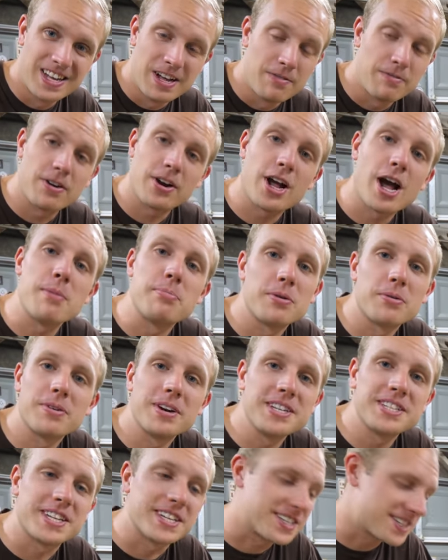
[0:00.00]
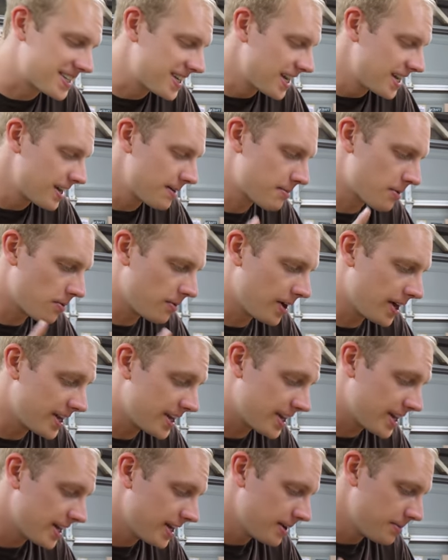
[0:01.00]
For a couple reasons. Number
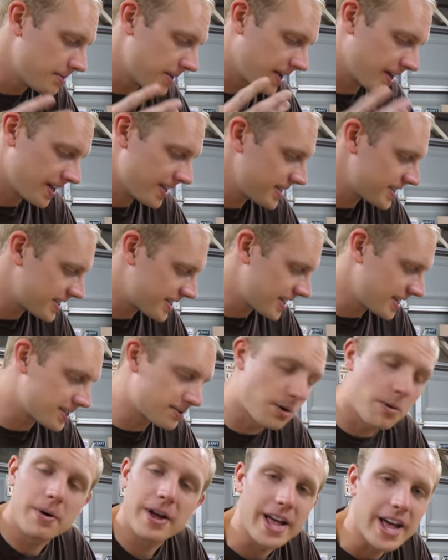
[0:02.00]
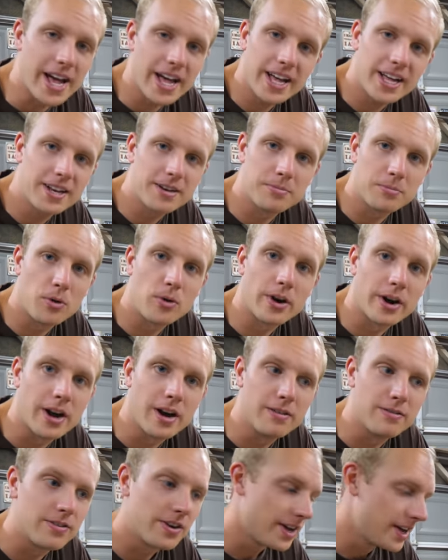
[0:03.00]
one, because it's what we had more
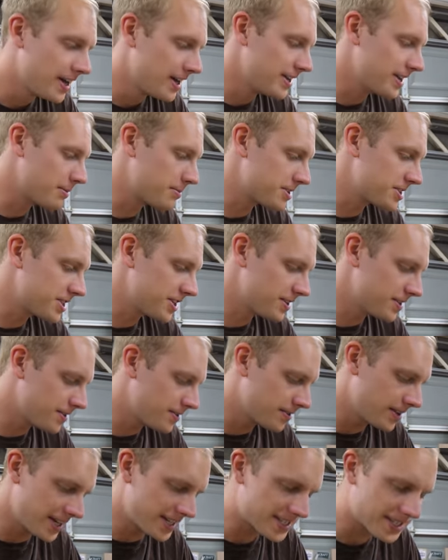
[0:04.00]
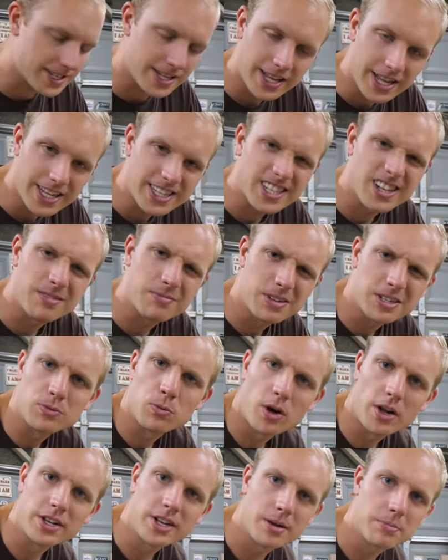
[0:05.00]
of. Number two, it's it's it's
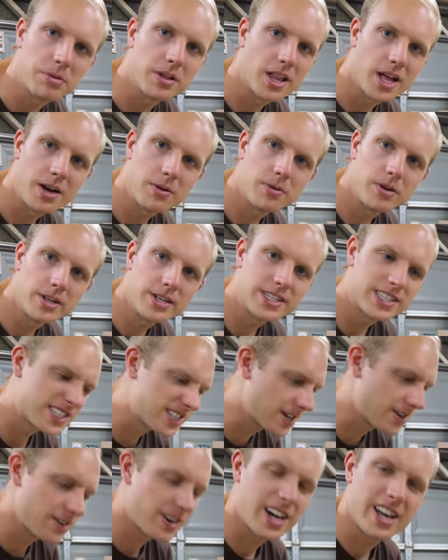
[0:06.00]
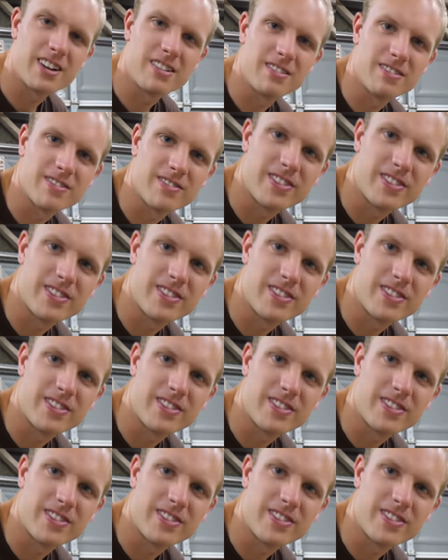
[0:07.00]
walnut plywood, so I don't